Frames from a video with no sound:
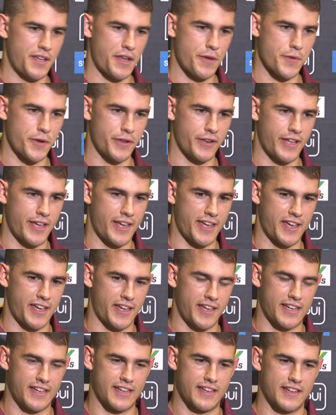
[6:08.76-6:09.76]
you what,
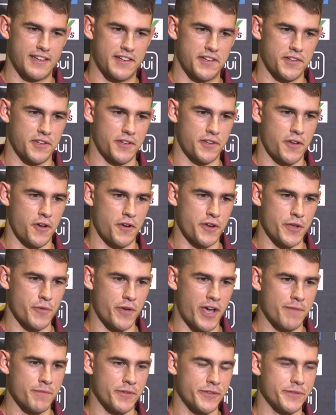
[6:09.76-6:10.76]
Cody
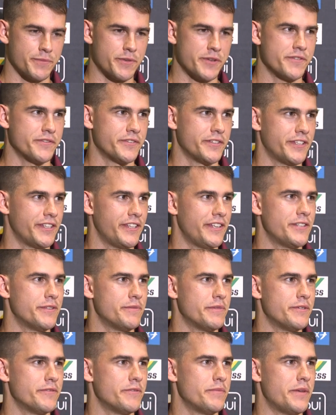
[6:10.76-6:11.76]
Waitman's a bit of a
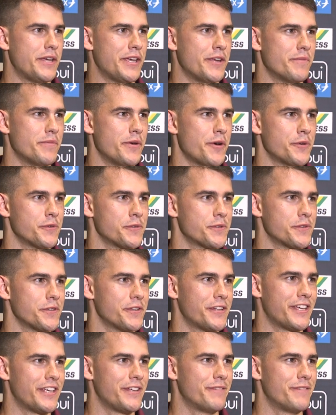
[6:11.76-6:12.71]
bee in a bottle sort of thing.